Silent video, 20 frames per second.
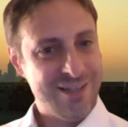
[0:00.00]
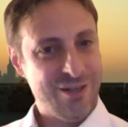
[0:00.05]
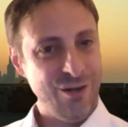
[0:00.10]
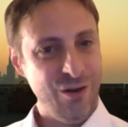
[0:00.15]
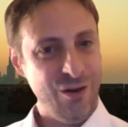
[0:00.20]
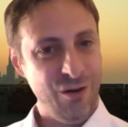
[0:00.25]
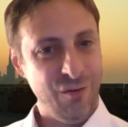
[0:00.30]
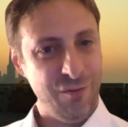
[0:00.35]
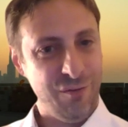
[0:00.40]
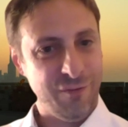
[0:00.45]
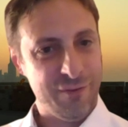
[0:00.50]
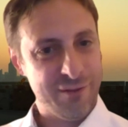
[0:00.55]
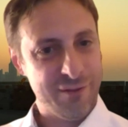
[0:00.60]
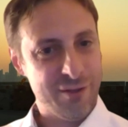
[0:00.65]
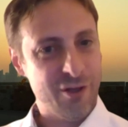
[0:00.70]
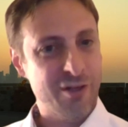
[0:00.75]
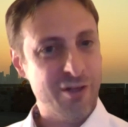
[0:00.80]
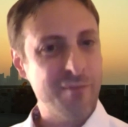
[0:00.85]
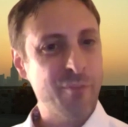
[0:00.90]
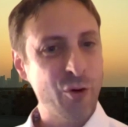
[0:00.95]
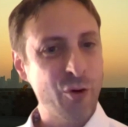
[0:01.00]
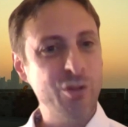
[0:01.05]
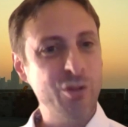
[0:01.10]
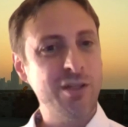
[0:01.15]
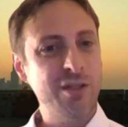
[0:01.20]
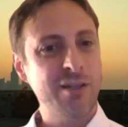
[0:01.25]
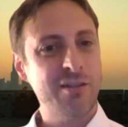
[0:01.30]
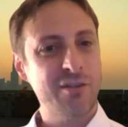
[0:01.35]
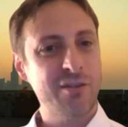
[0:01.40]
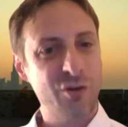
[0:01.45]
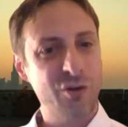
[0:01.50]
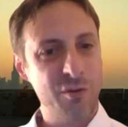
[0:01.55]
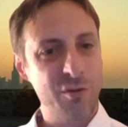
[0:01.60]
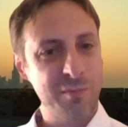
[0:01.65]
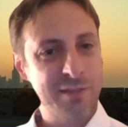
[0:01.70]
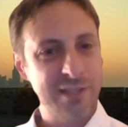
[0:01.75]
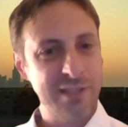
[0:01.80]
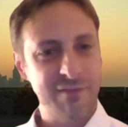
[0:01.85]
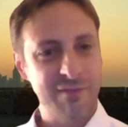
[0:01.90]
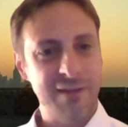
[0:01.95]
of certain product
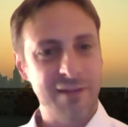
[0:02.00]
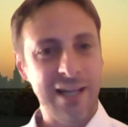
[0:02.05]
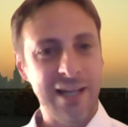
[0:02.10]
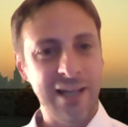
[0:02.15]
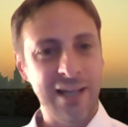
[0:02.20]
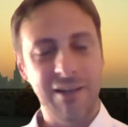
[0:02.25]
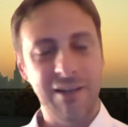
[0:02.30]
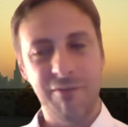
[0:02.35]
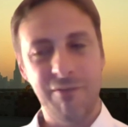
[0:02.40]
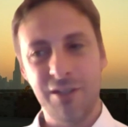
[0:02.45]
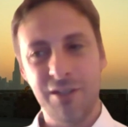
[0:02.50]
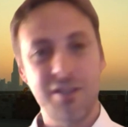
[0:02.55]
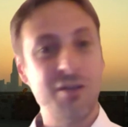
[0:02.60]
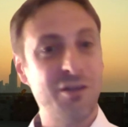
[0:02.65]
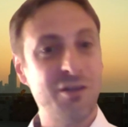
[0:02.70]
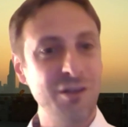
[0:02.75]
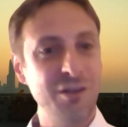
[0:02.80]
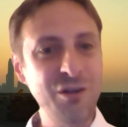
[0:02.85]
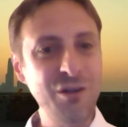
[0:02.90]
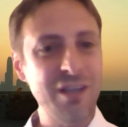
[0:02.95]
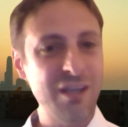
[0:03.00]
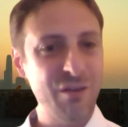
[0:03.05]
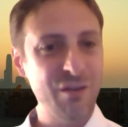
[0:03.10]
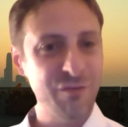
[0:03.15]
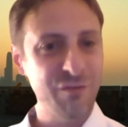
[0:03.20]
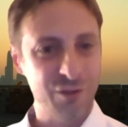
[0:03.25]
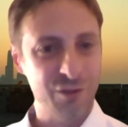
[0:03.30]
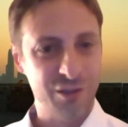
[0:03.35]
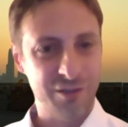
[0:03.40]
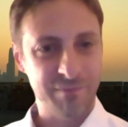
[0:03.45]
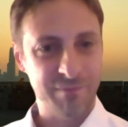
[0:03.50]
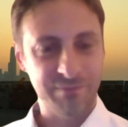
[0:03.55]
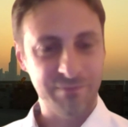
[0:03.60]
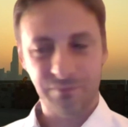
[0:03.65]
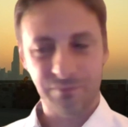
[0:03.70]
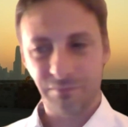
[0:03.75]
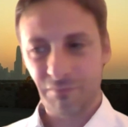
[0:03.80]
groups as well, what you're looking for.